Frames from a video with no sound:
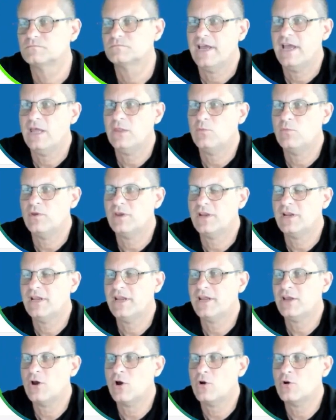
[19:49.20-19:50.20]
And we
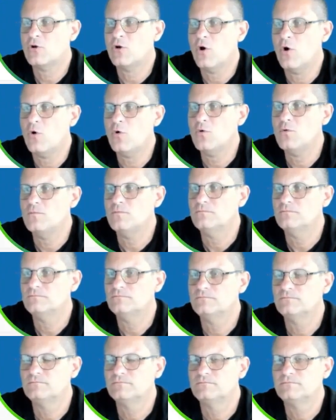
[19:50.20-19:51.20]
click on Go.
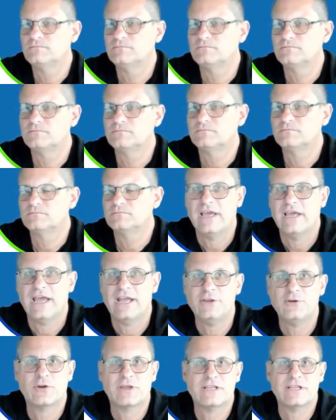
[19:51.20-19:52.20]

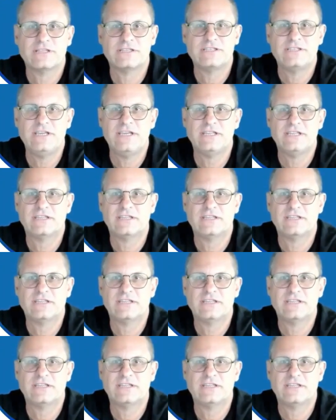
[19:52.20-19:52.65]
And you can see